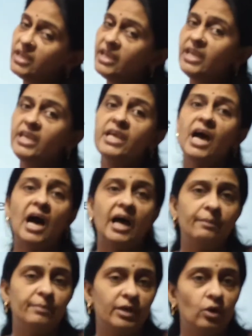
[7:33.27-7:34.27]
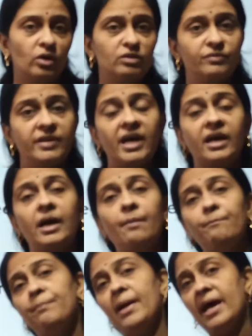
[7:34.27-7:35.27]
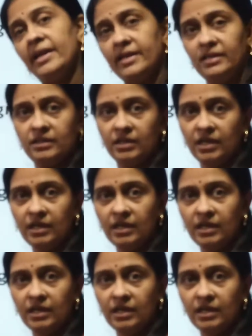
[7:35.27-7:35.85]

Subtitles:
ER because we are comparing the